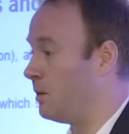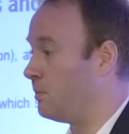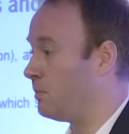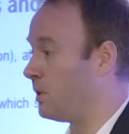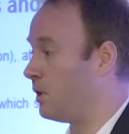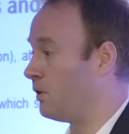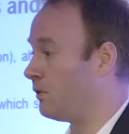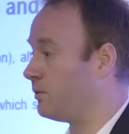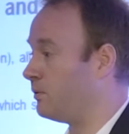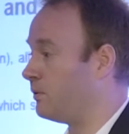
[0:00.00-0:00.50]

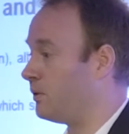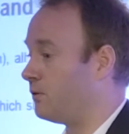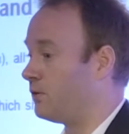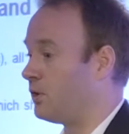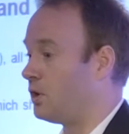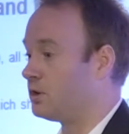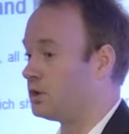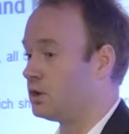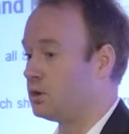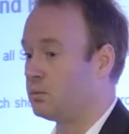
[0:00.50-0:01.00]
both from a
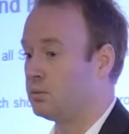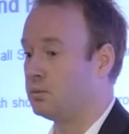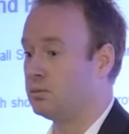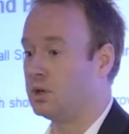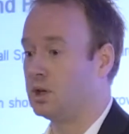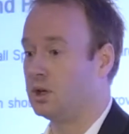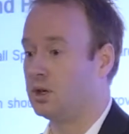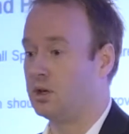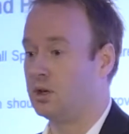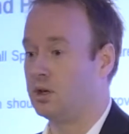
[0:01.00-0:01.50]
volume
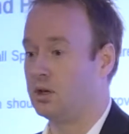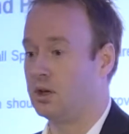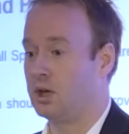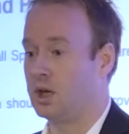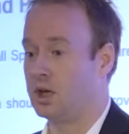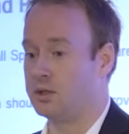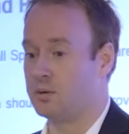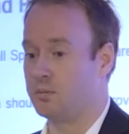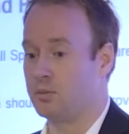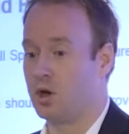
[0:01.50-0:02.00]

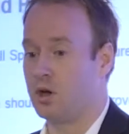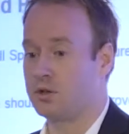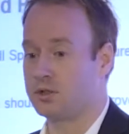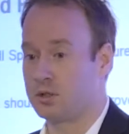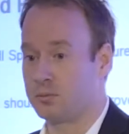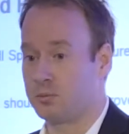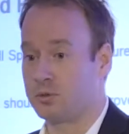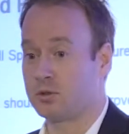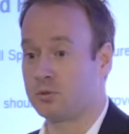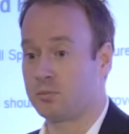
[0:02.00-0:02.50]
and a
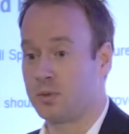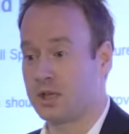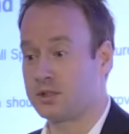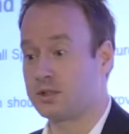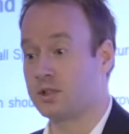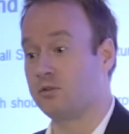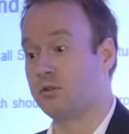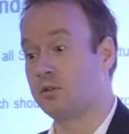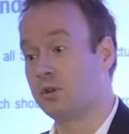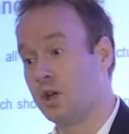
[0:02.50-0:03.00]
margin
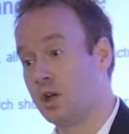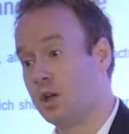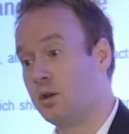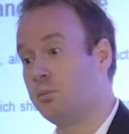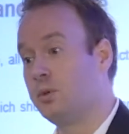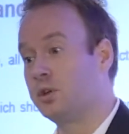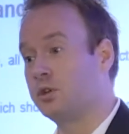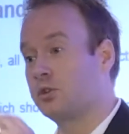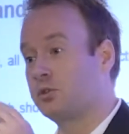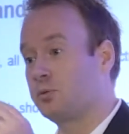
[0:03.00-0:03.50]
perspective
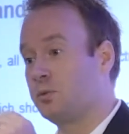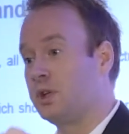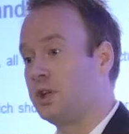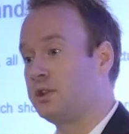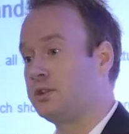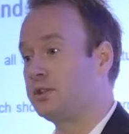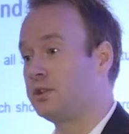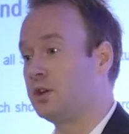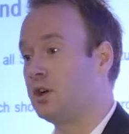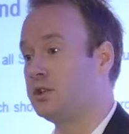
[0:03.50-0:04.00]
because we're then
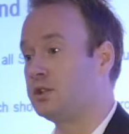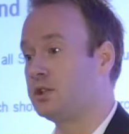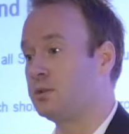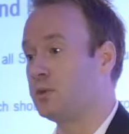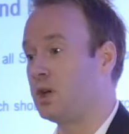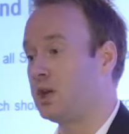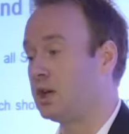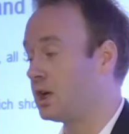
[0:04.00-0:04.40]
starting to make